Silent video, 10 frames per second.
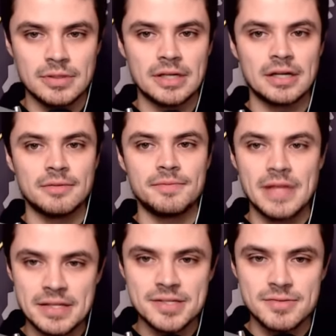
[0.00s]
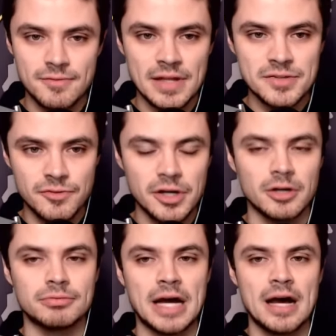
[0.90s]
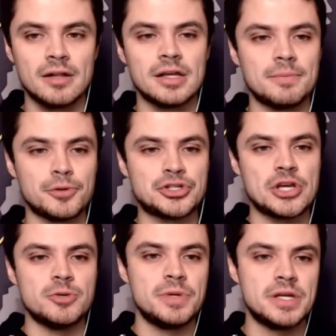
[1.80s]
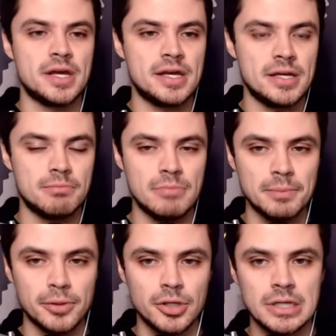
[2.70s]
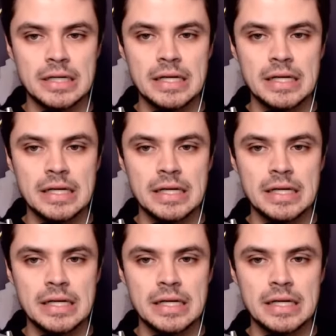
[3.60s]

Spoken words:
That's fair. Kyle, I appreciate you being a member,